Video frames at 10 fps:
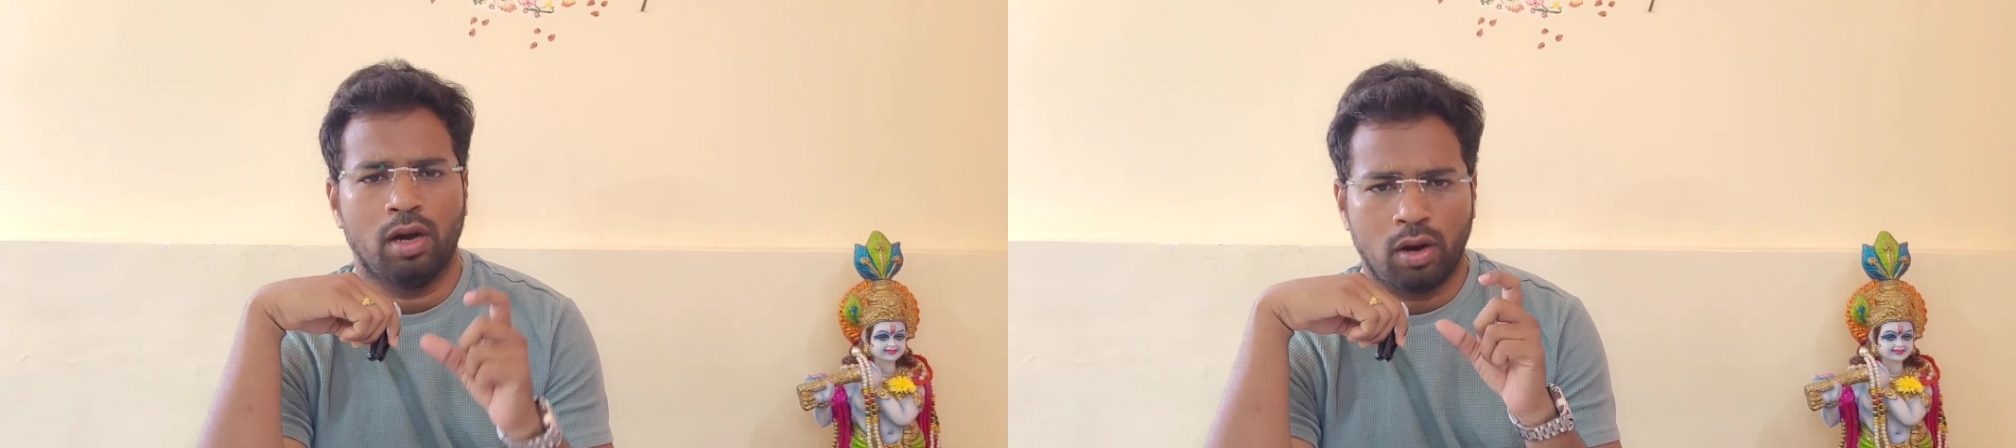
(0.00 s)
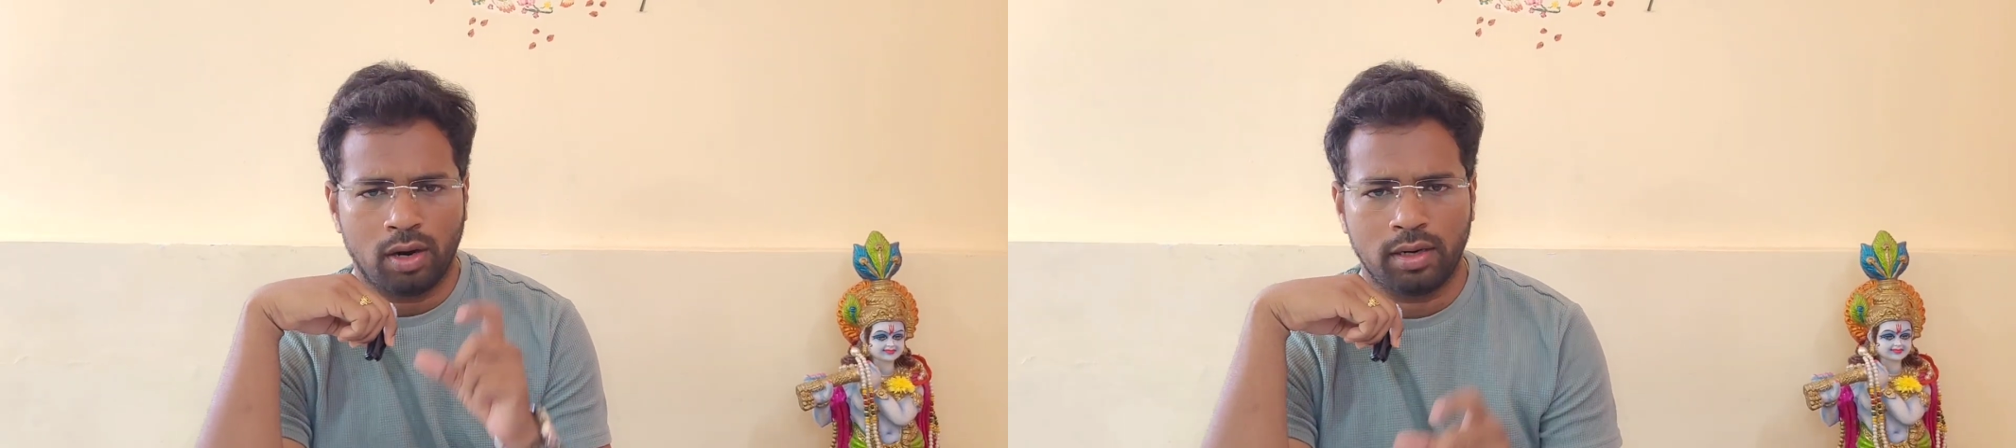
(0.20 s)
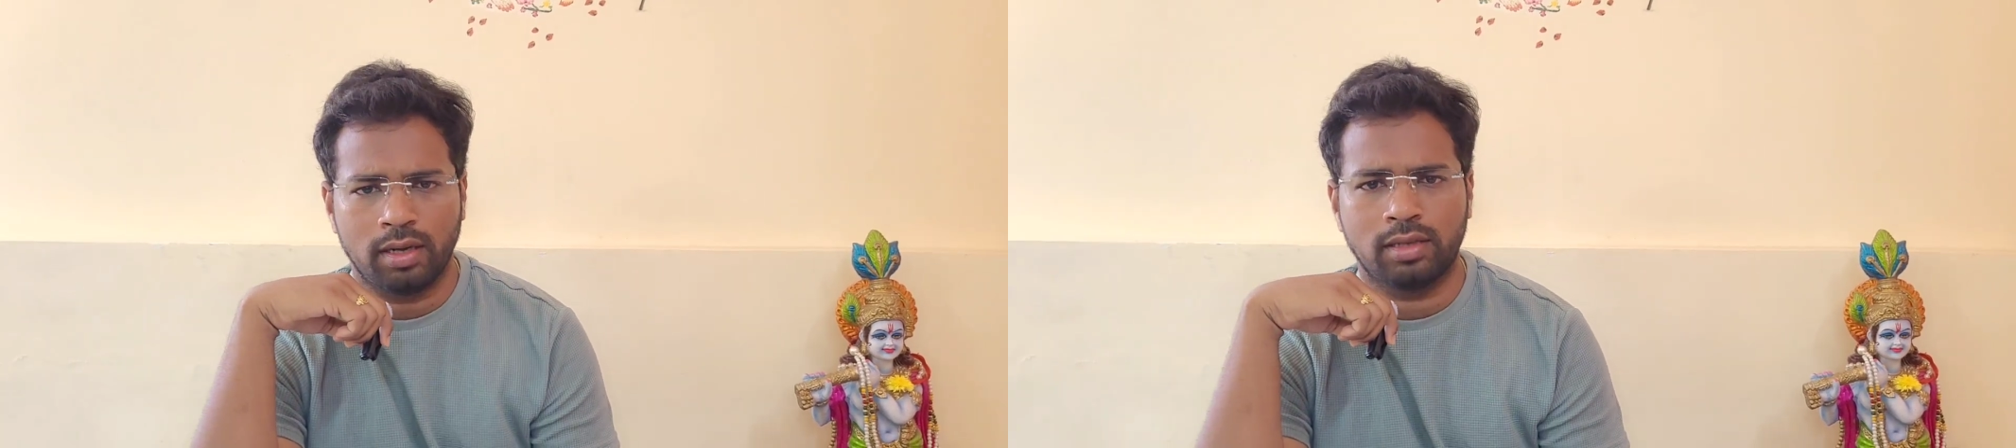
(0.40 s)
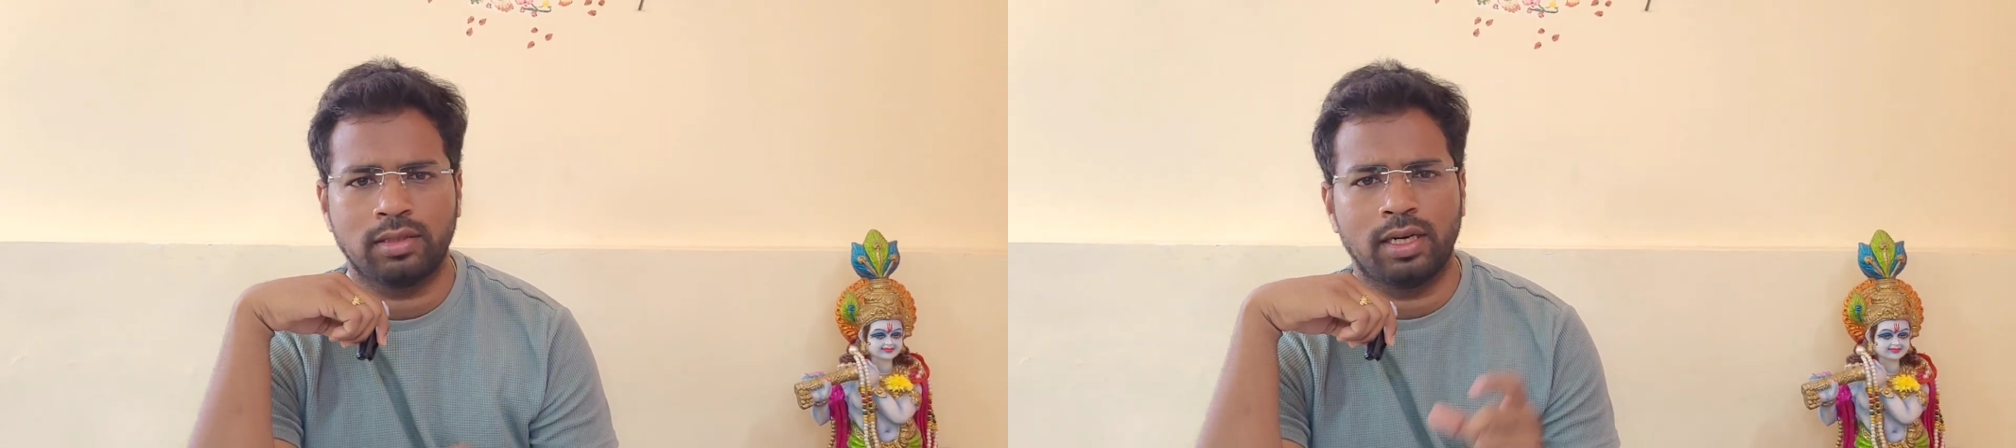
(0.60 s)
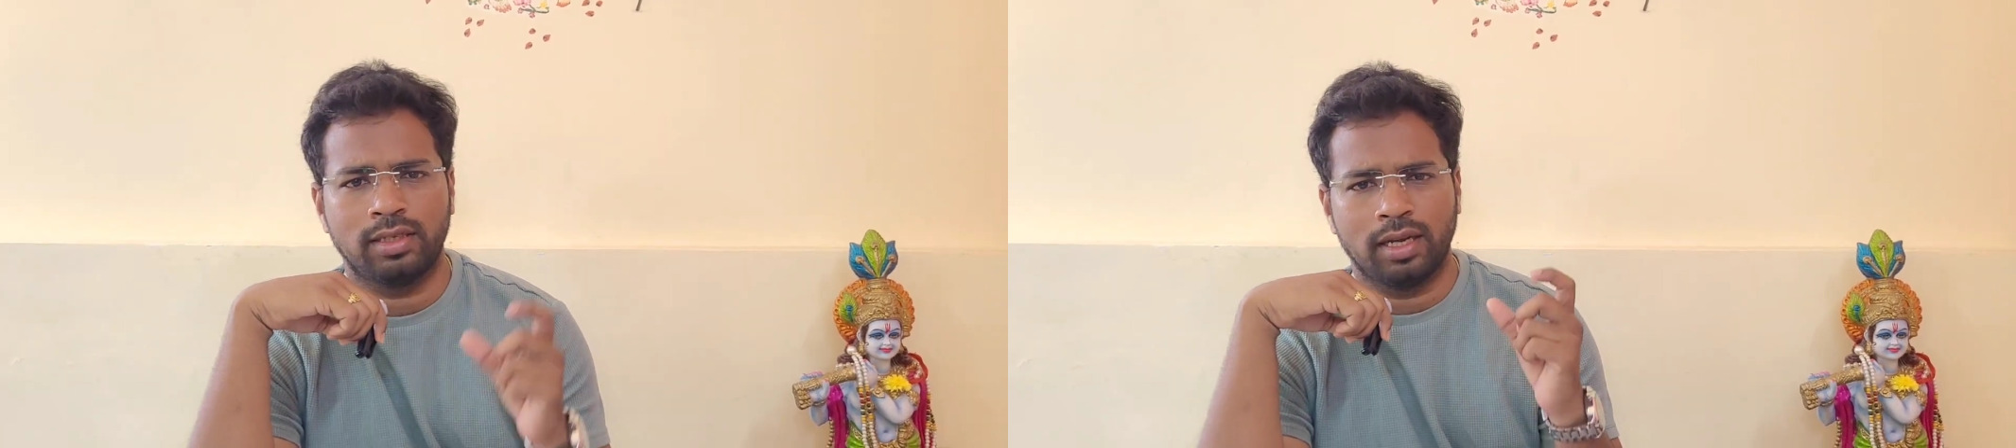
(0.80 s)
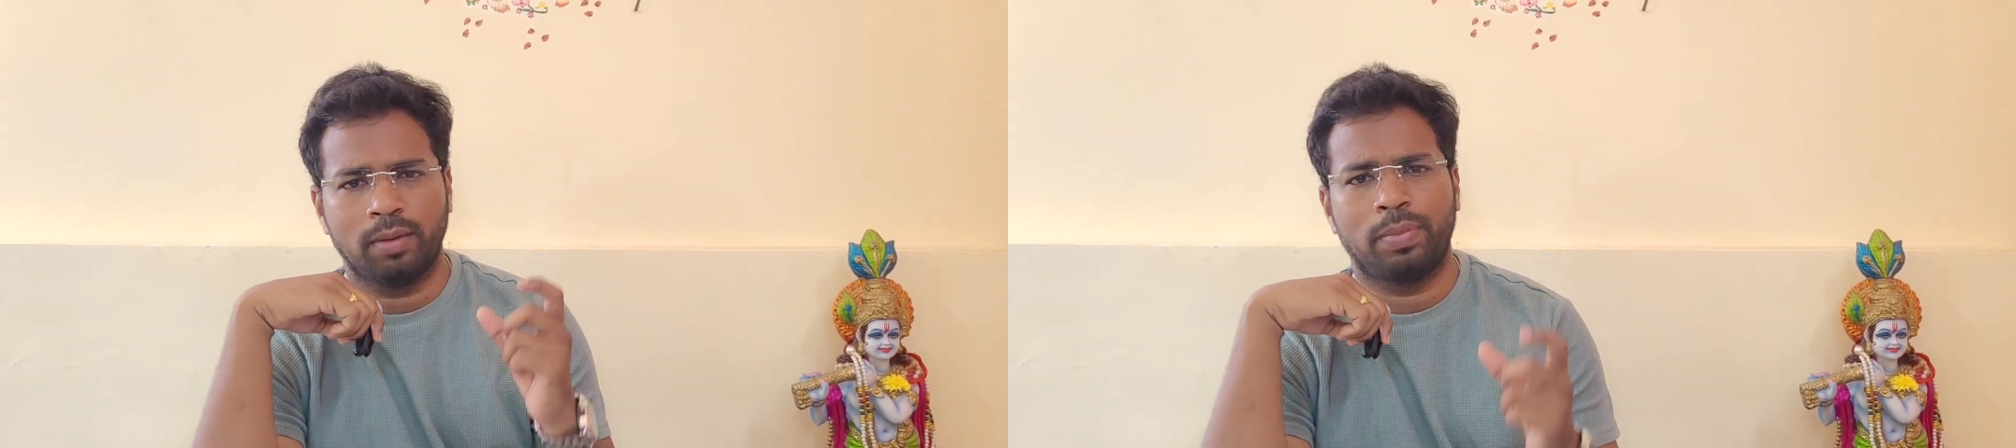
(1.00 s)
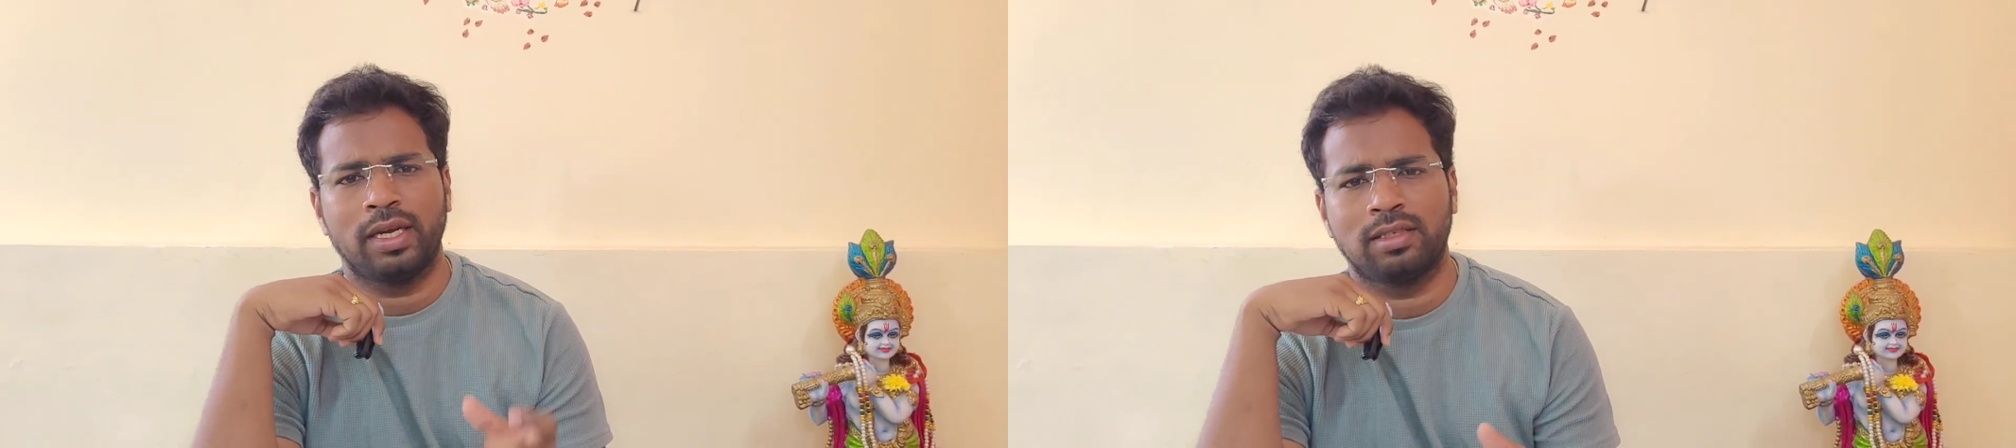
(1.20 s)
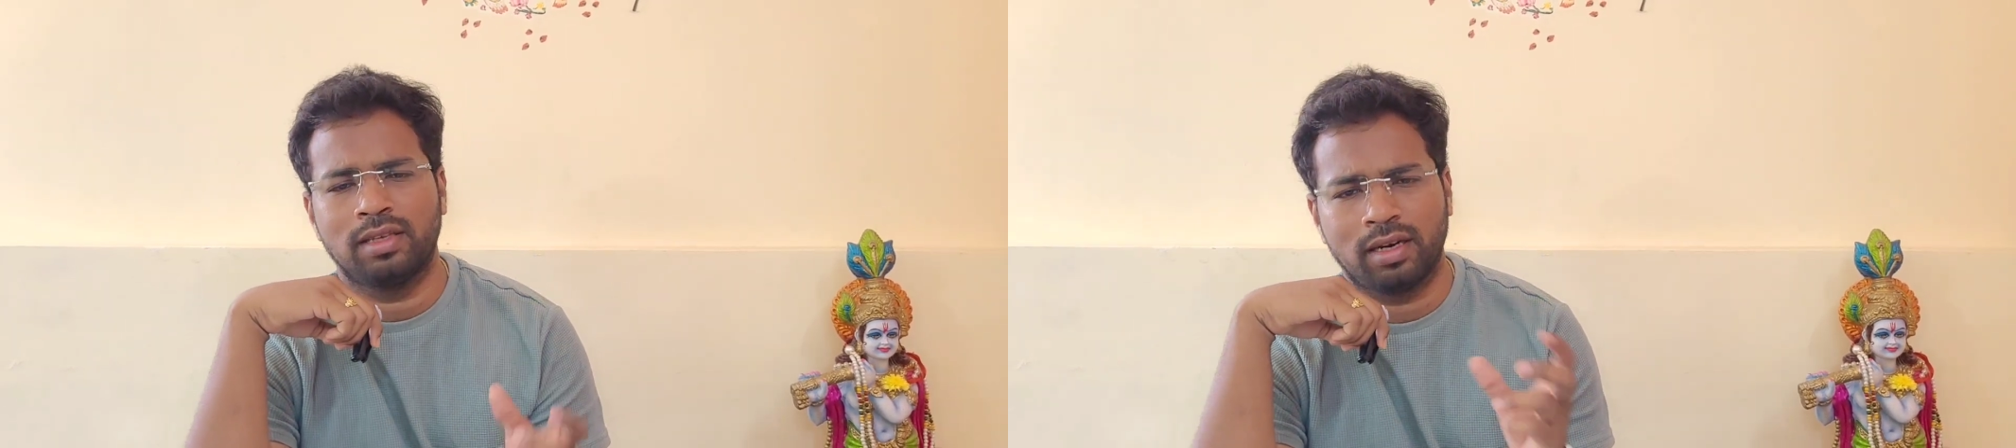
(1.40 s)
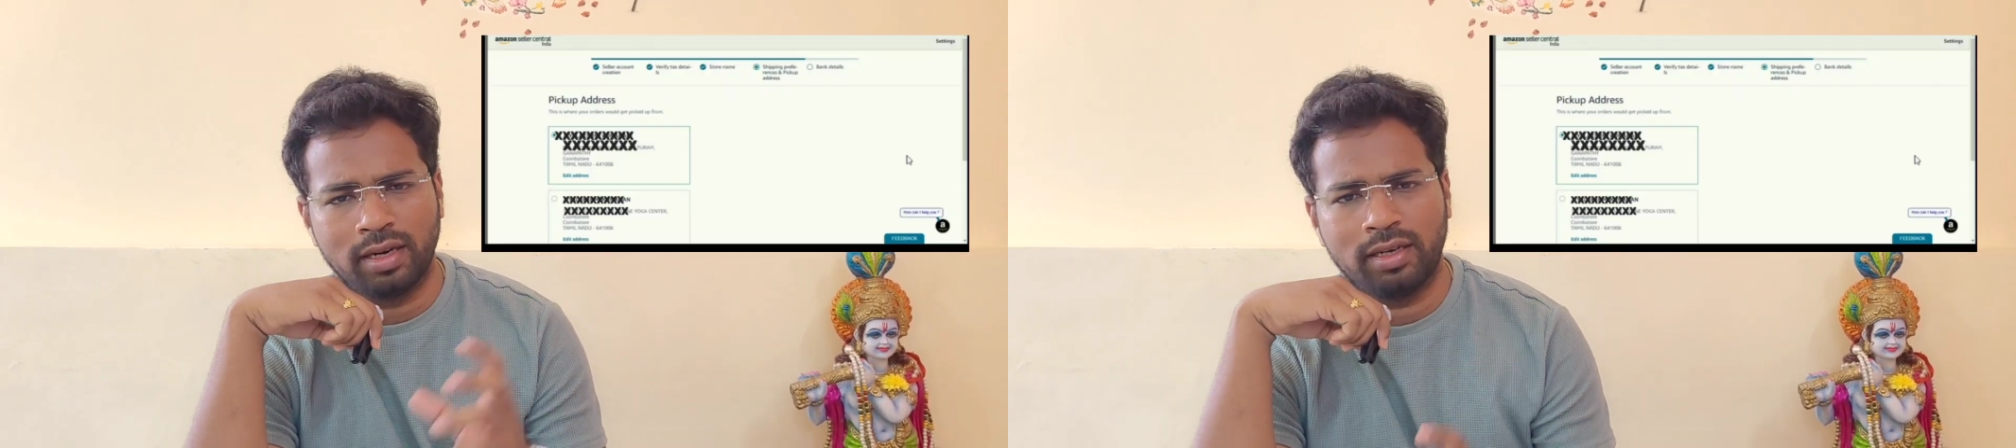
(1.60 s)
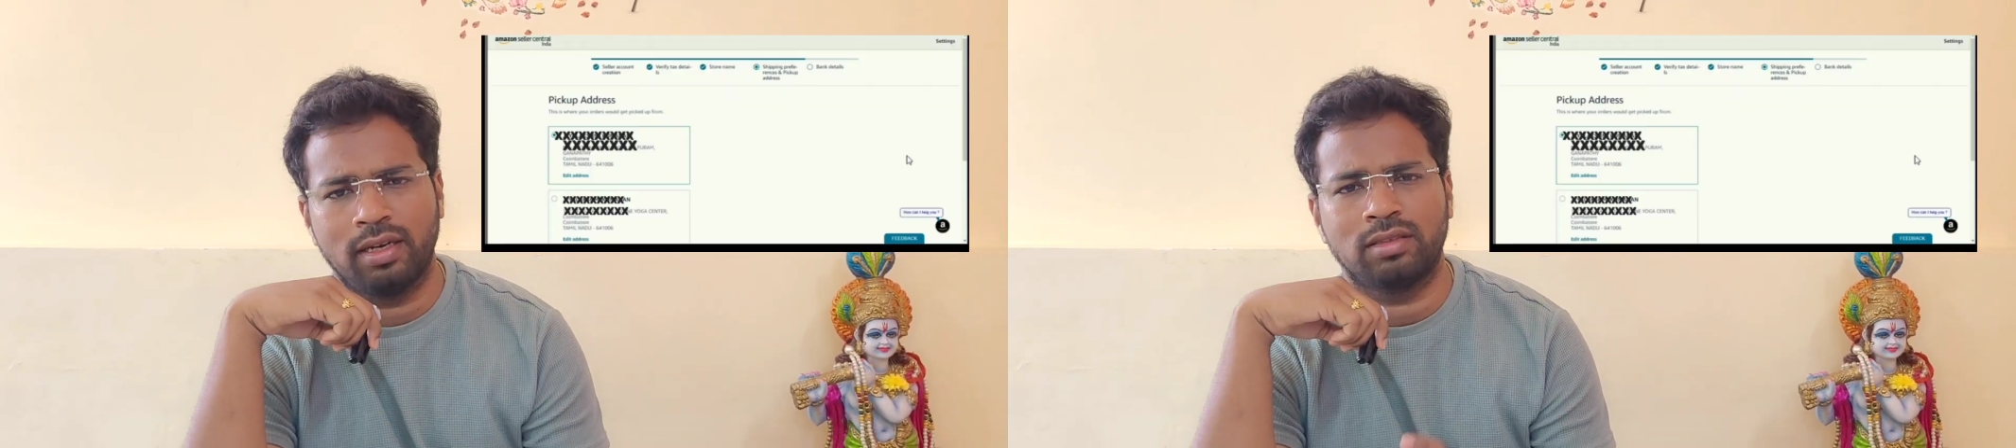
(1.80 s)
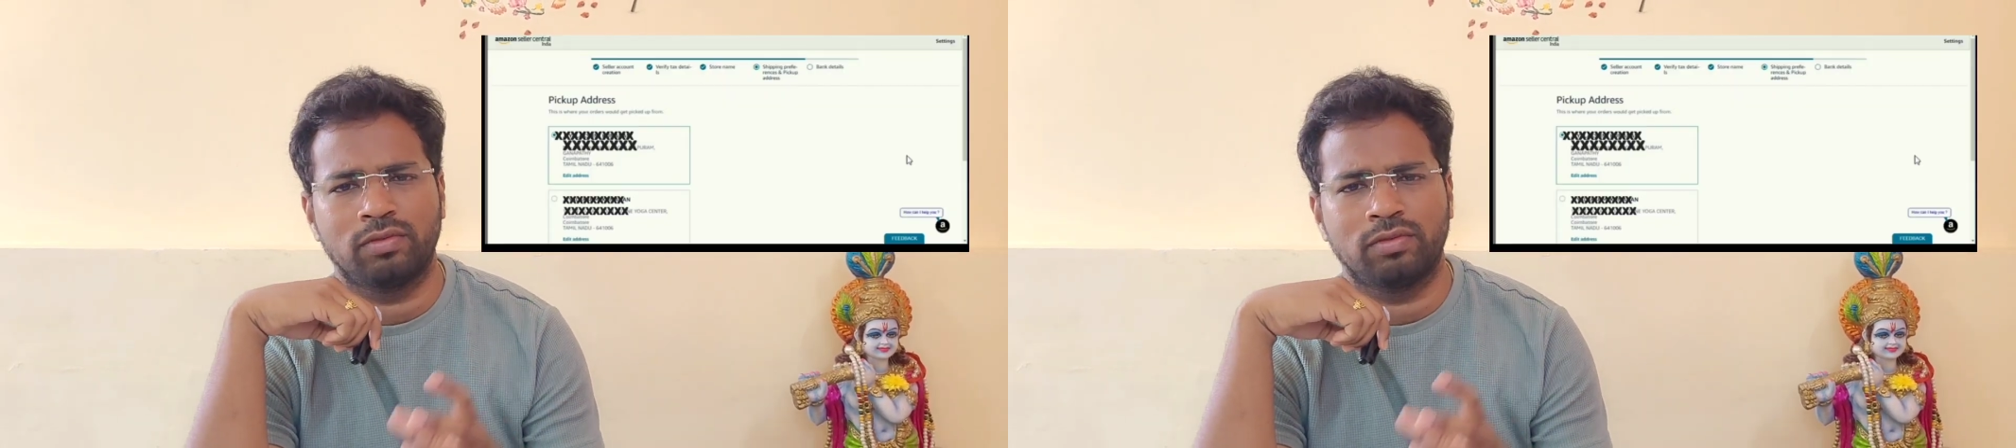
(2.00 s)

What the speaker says: orders and they'll place the returns,